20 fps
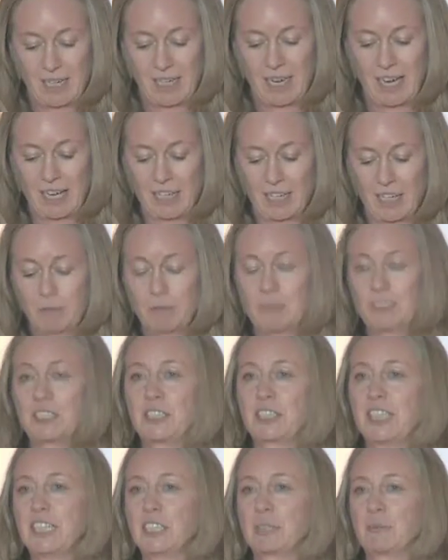And I was
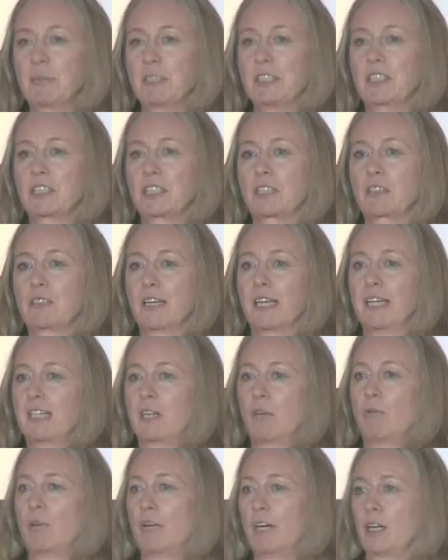desperate to create
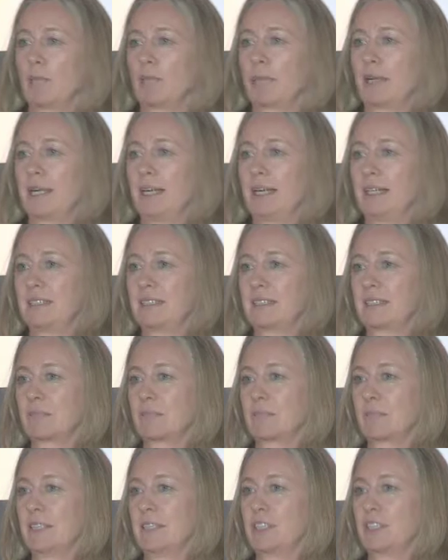a workplace
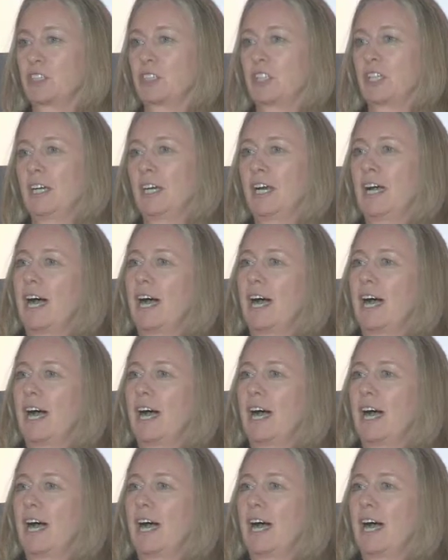which